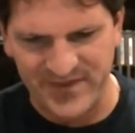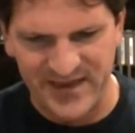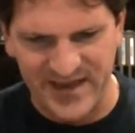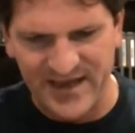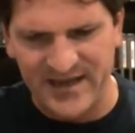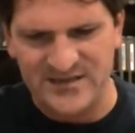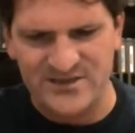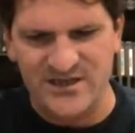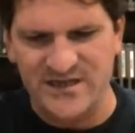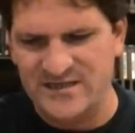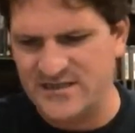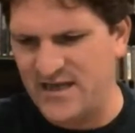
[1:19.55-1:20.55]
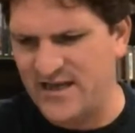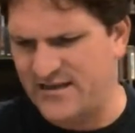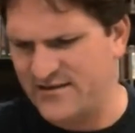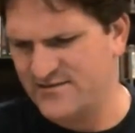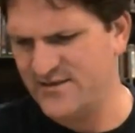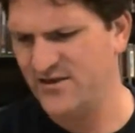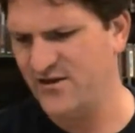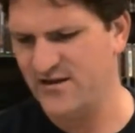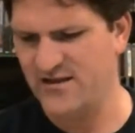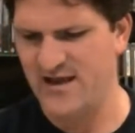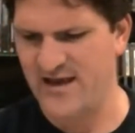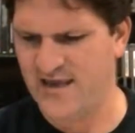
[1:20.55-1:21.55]
thing. It's just, I see
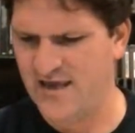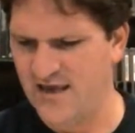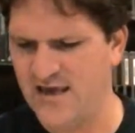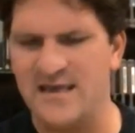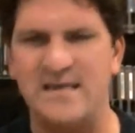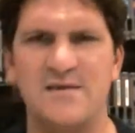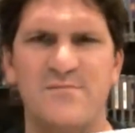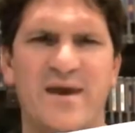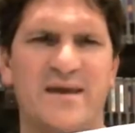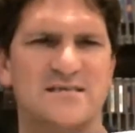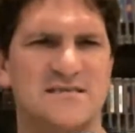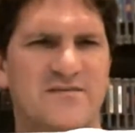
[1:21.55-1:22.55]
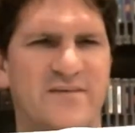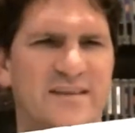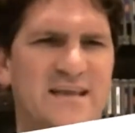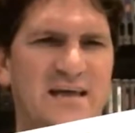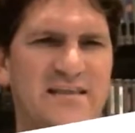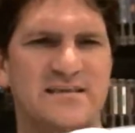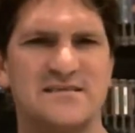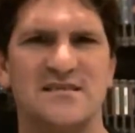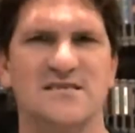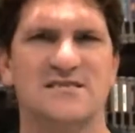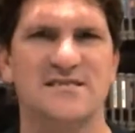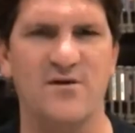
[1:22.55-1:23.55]
on like eBay and stuff like that, these
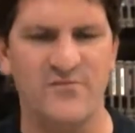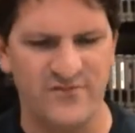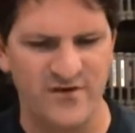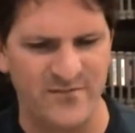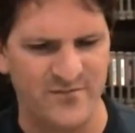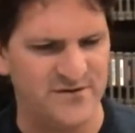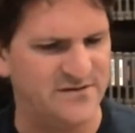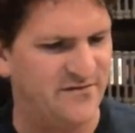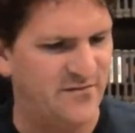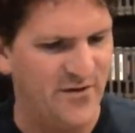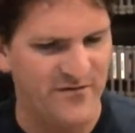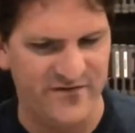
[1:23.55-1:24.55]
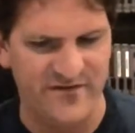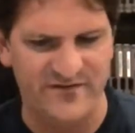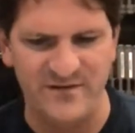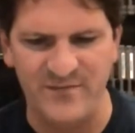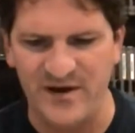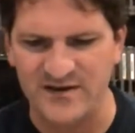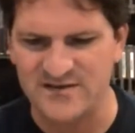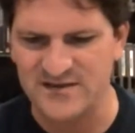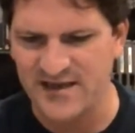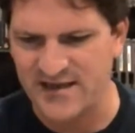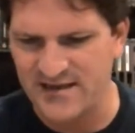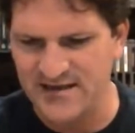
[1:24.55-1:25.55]
can sell for upwards of about 50 bucks
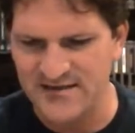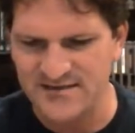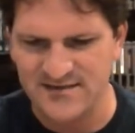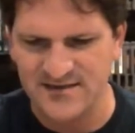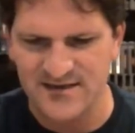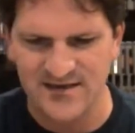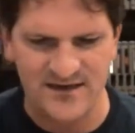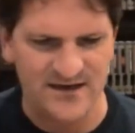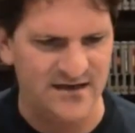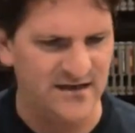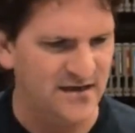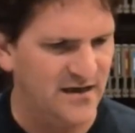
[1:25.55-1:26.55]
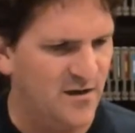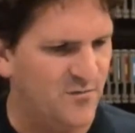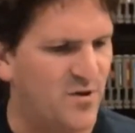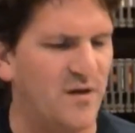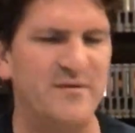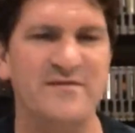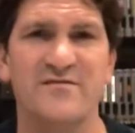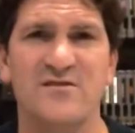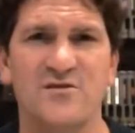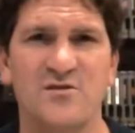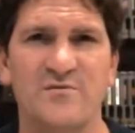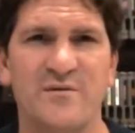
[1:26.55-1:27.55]
like this, probably even a
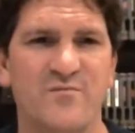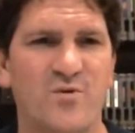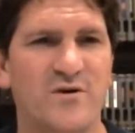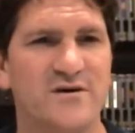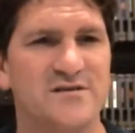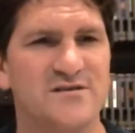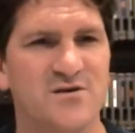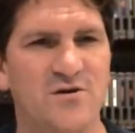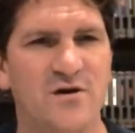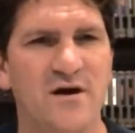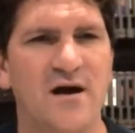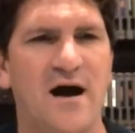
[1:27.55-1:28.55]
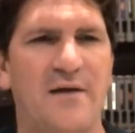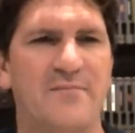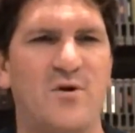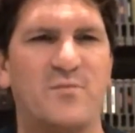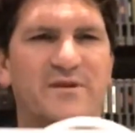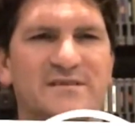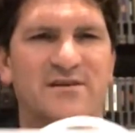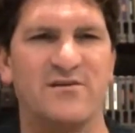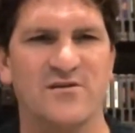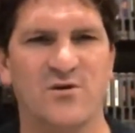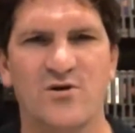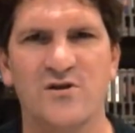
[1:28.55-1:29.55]
little bit more. So I'm hoping to sell
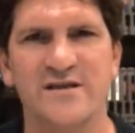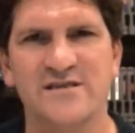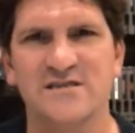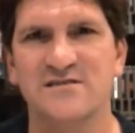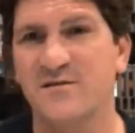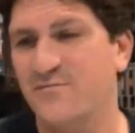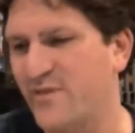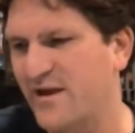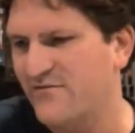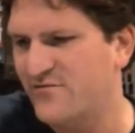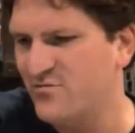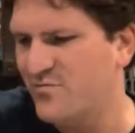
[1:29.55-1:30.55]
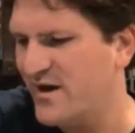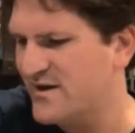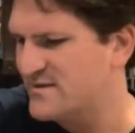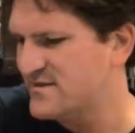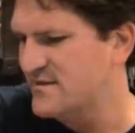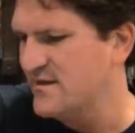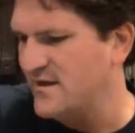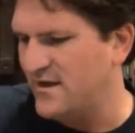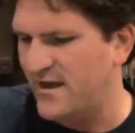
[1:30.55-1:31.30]
it locally just to make a few bucks,